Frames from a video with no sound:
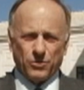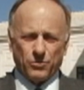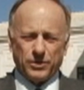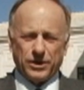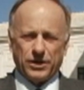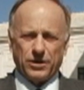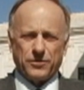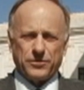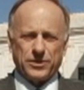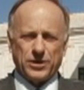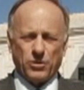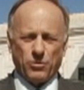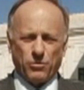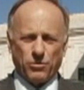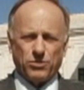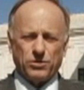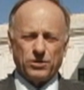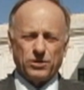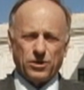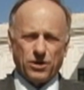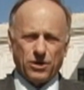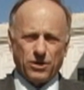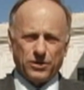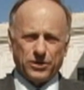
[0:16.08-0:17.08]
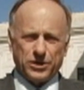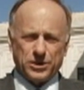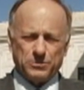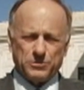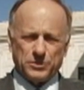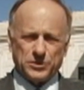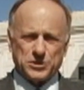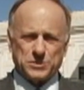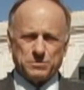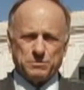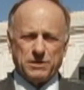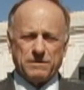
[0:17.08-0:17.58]
where the oral
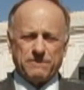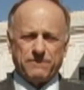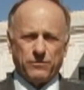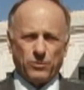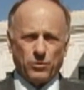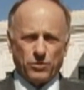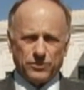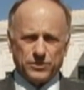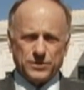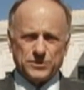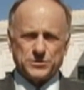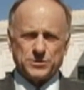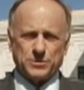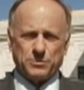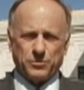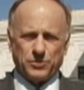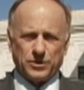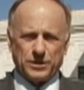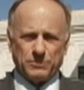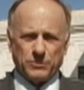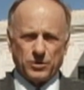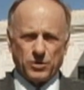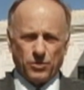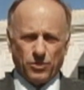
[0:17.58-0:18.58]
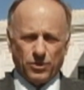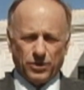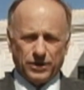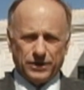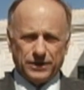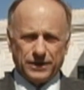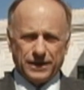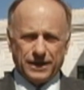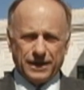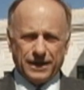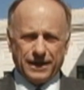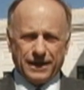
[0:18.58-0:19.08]
arguments before the Supreme
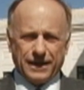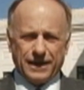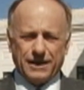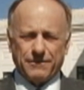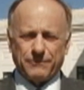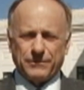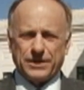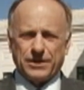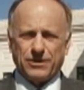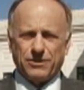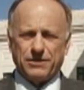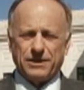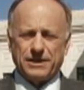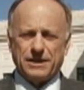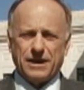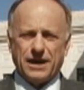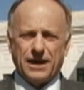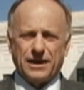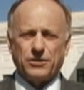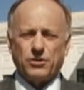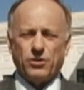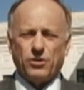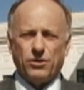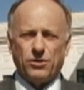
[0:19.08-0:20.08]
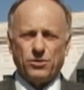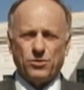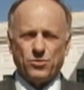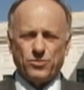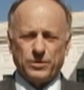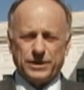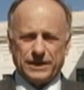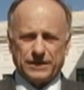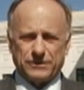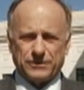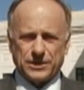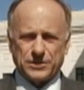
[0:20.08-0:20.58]
Court have carried on all
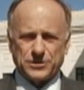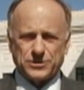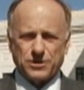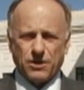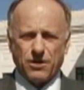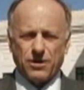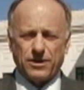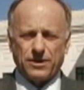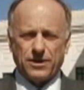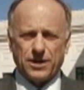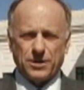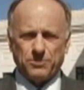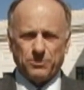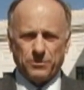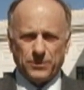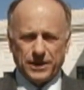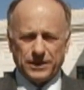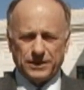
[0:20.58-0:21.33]
week. They started on